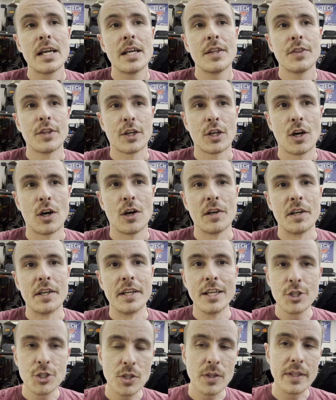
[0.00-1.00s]
the car
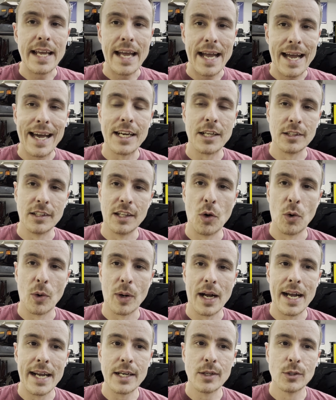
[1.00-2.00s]
initially had a lower
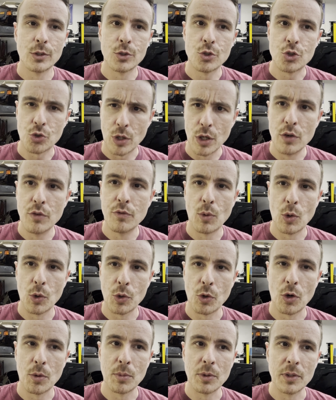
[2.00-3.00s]
idle, drove more
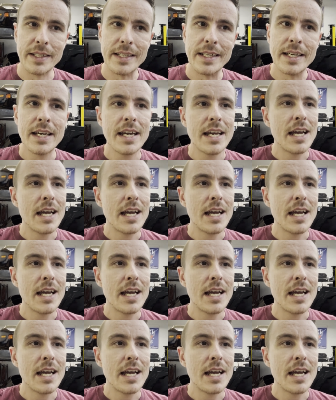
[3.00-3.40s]
normally,